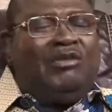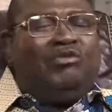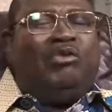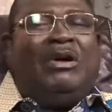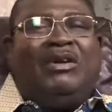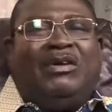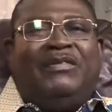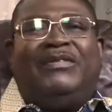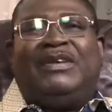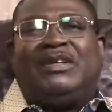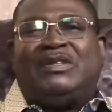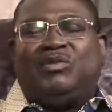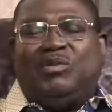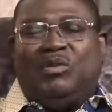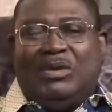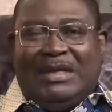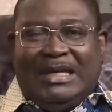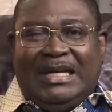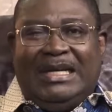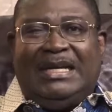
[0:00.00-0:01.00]
Each one of us
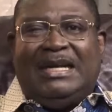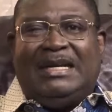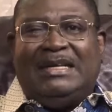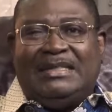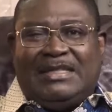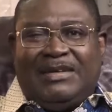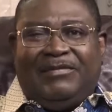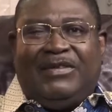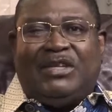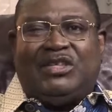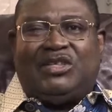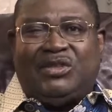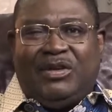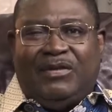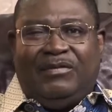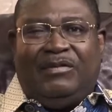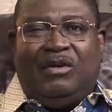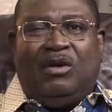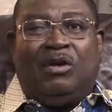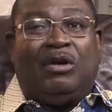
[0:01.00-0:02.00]
will need an intervention
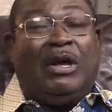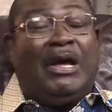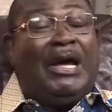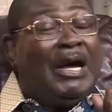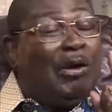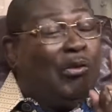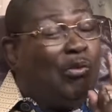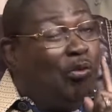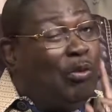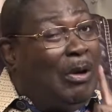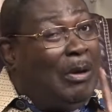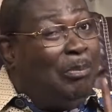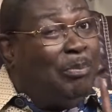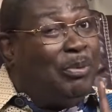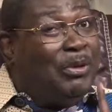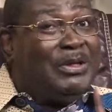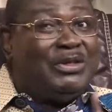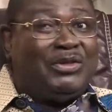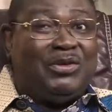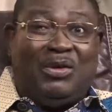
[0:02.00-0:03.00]
of God at one
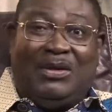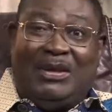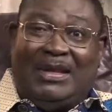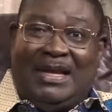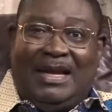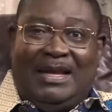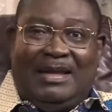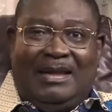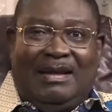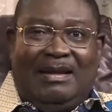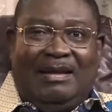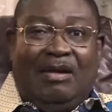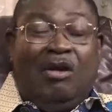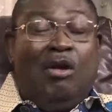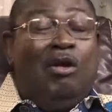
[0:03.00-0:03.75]
point or the other.